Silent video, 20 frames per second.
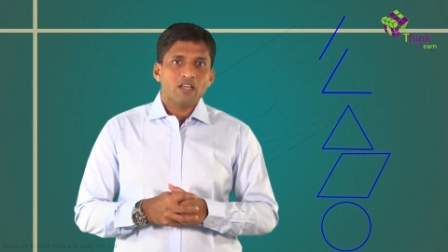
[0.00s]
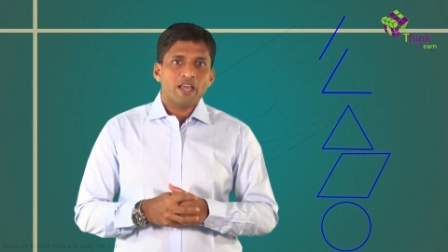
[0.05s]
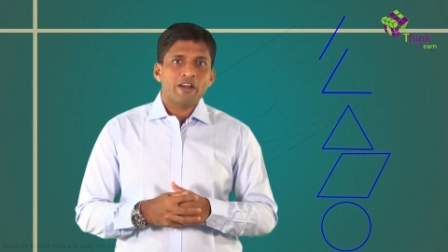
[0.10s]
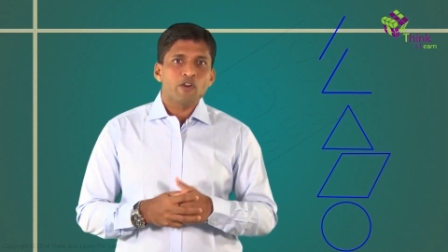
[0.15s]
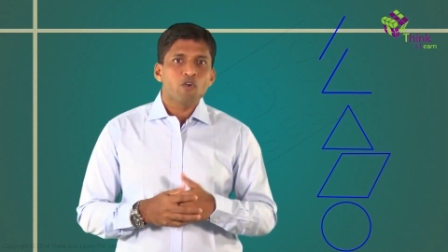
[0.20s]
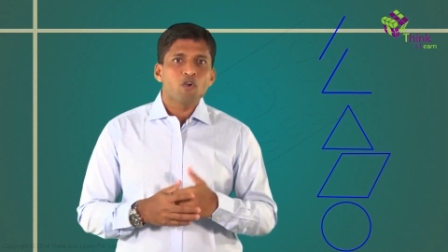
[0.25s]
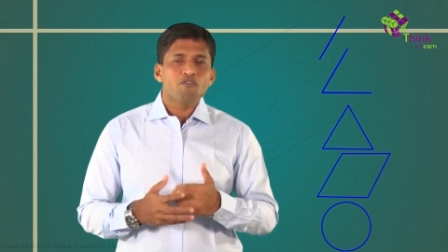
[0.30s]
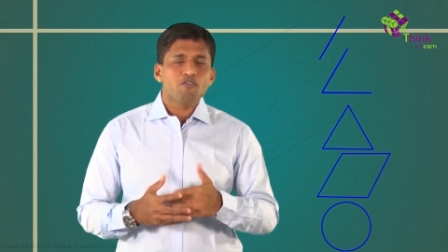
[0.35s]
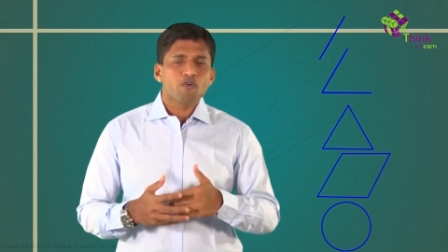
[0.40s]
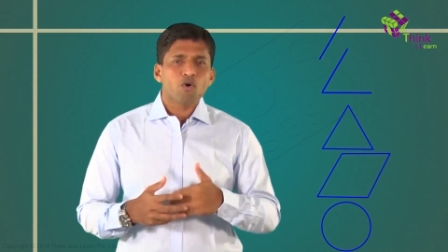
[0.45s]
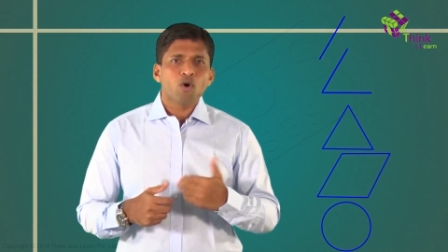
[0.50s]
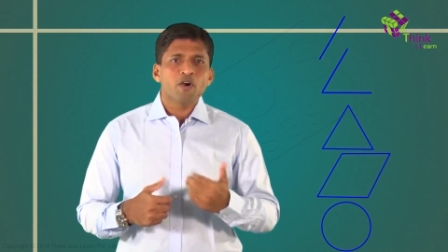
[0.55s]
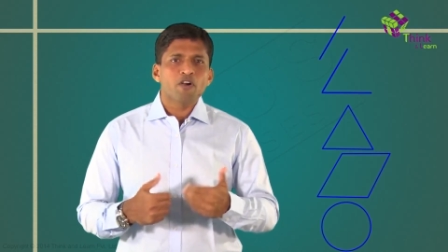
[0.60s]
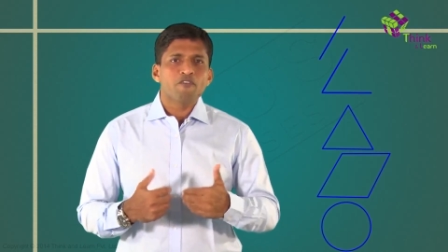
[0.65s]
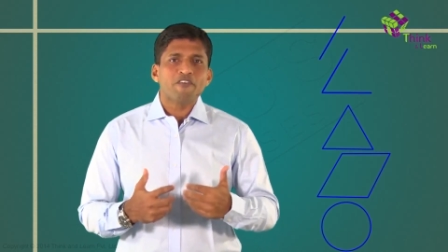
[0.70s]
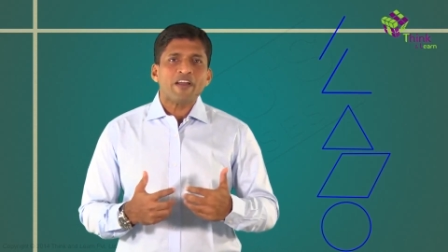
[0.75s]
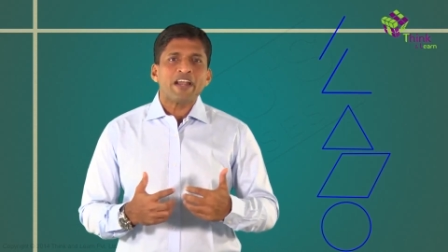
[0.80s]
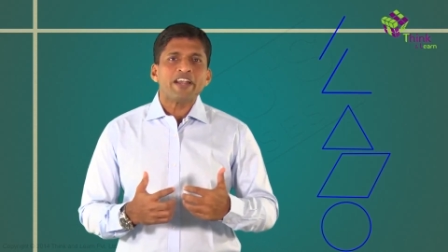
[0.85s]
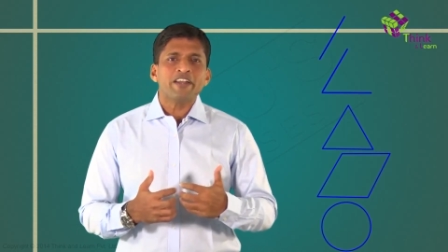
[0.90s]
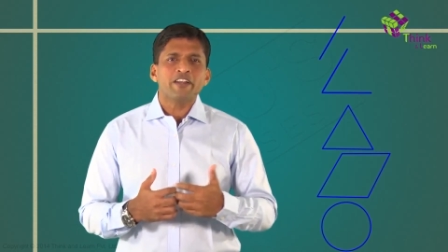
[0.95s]
And you're going
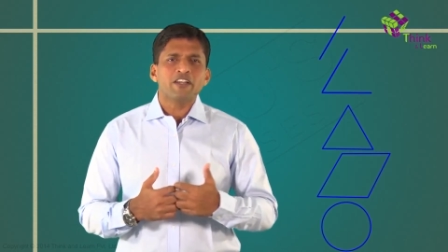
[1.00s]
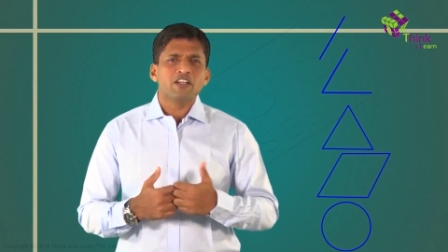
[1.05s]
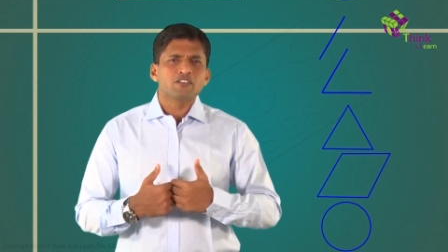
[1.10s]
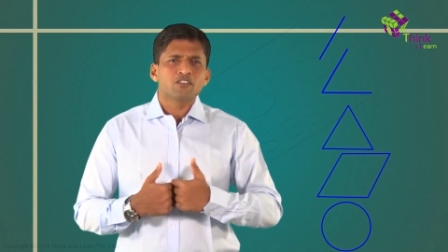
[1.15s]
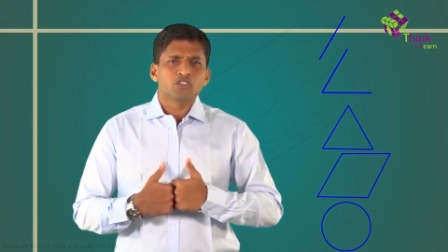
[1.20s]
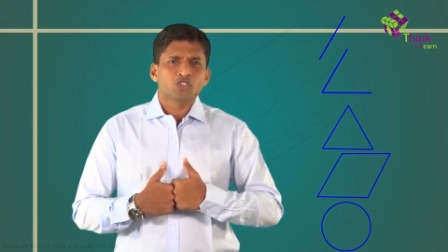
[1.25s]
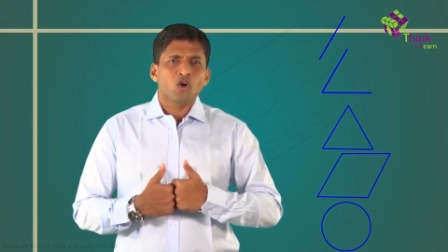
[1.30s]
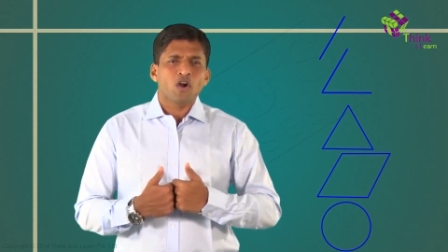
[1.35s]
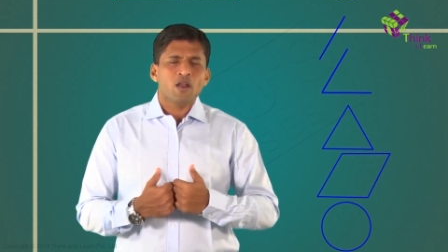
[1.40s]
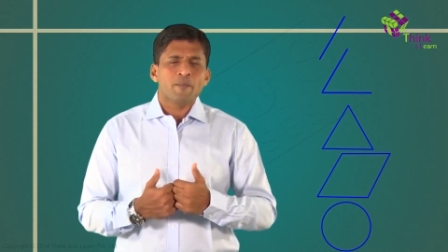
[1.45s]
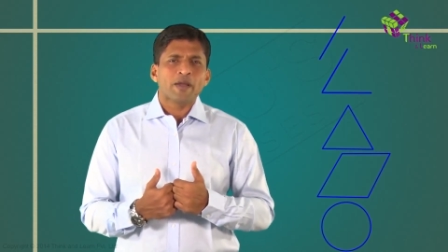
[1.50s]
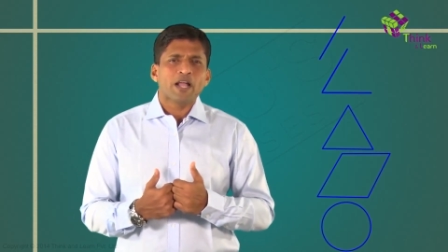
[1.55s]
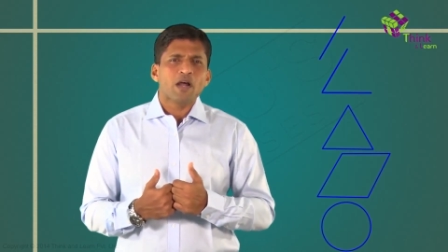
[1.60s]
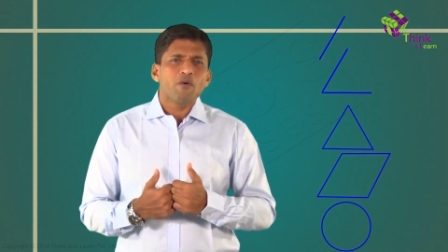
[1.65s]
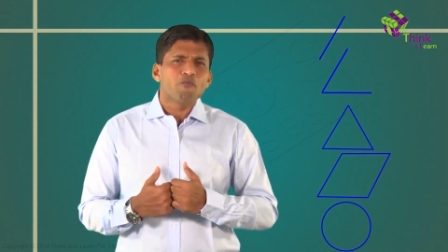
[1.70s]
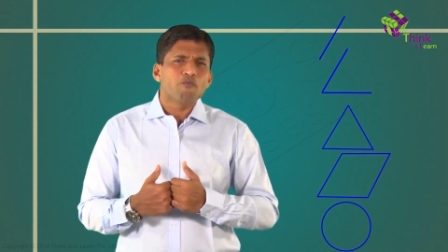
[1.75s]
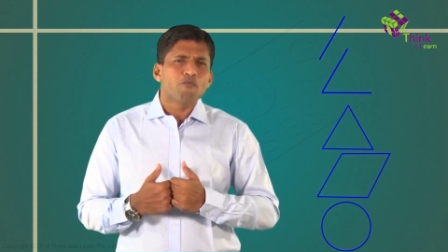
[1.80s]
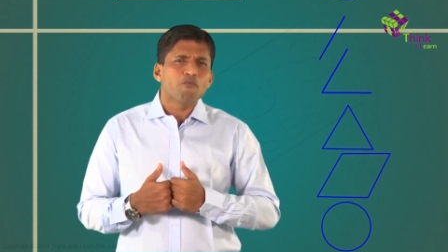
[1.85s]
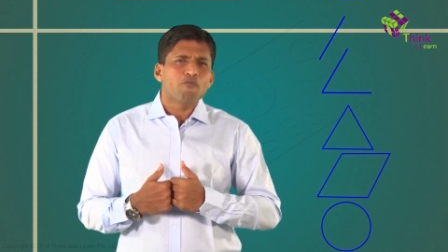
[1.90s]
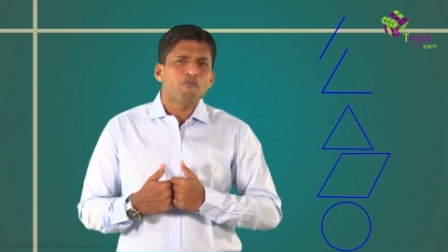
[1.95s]
to find it, it's going to
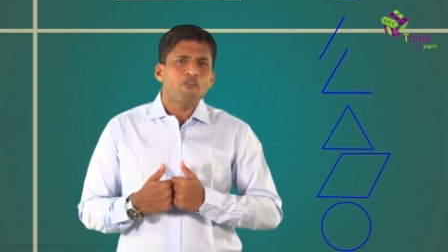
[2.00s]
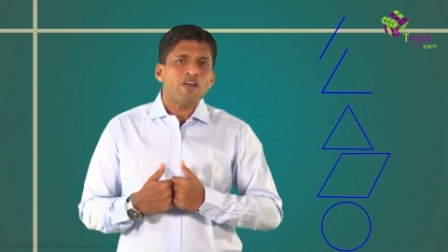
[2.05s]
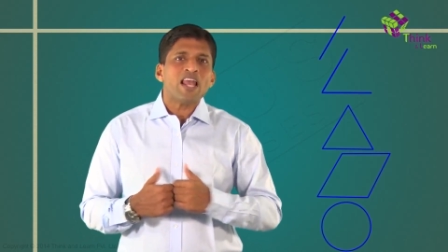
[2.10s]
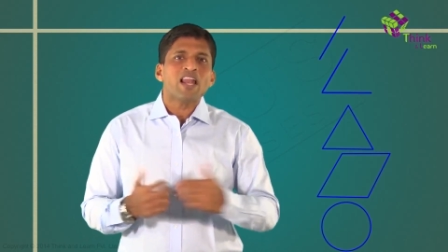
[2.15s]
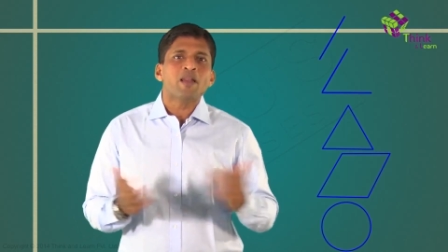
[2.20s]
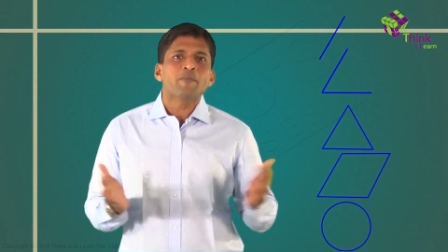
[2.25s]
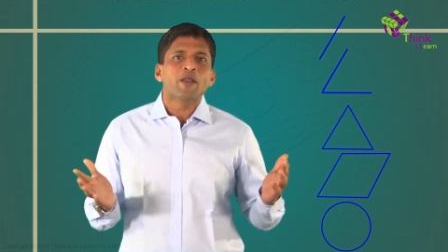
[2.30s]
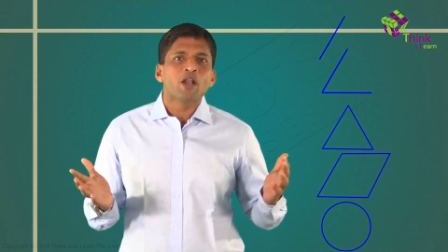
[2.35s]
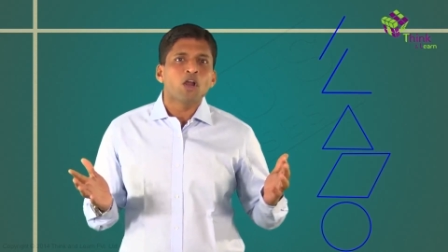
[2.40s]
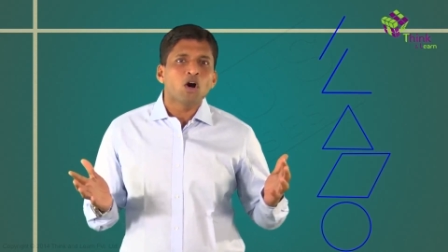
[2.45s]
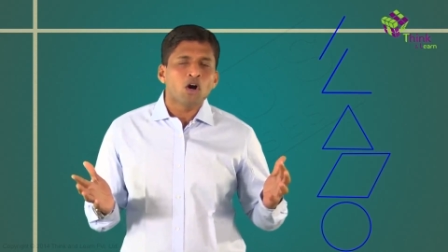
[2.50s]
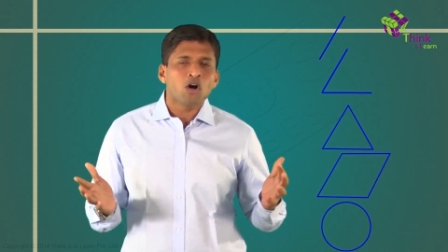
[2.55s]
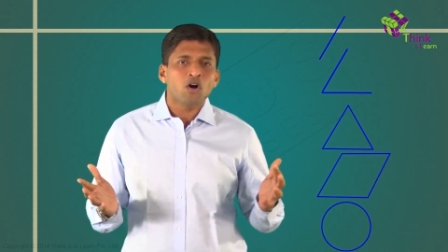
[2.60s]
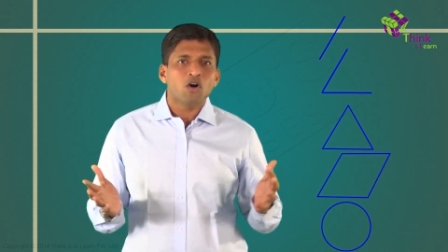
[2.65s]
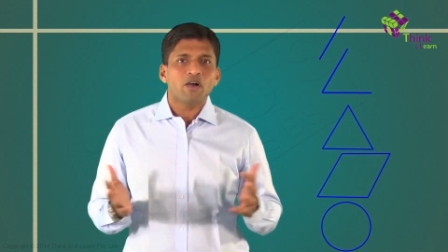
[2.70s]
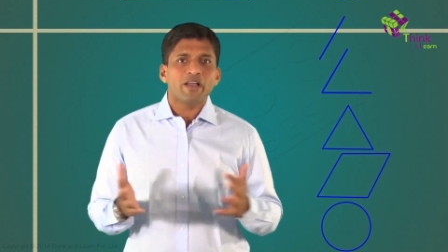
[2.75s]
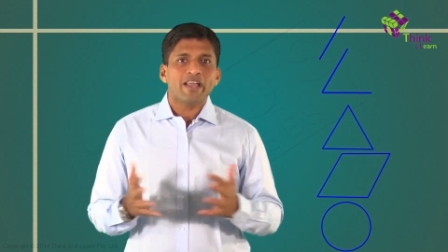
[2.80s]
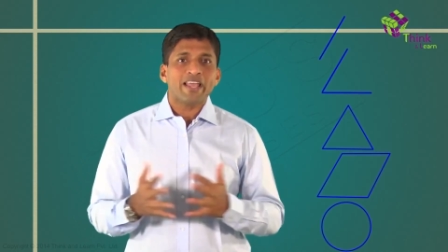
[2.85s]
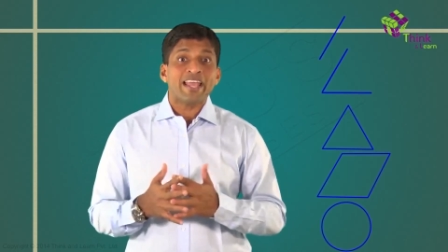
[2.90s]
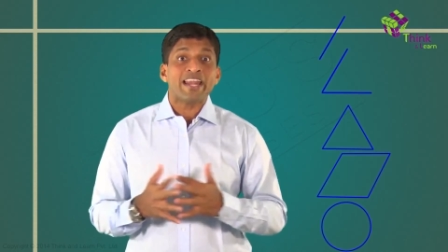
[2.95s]
become well below